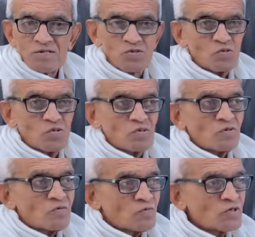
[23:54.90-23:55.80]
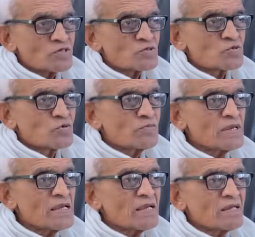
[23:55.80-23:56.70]
So what should
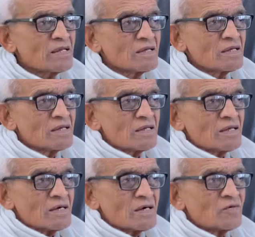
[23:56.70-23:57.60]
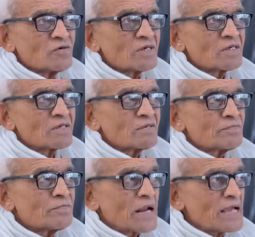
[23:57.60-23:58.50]
be our
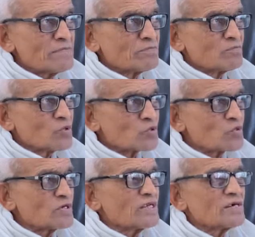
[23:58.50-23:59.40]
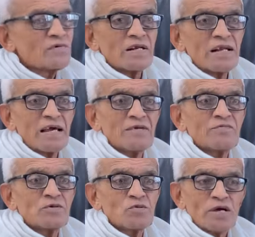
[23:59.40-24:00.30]
prime motto in our
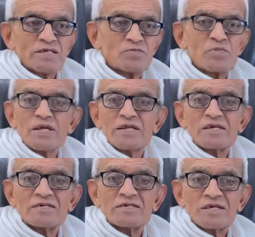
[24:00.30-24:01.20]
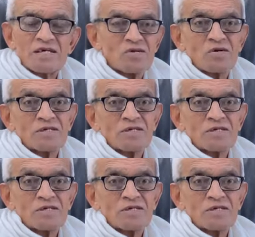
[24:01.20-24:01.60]
life to experience in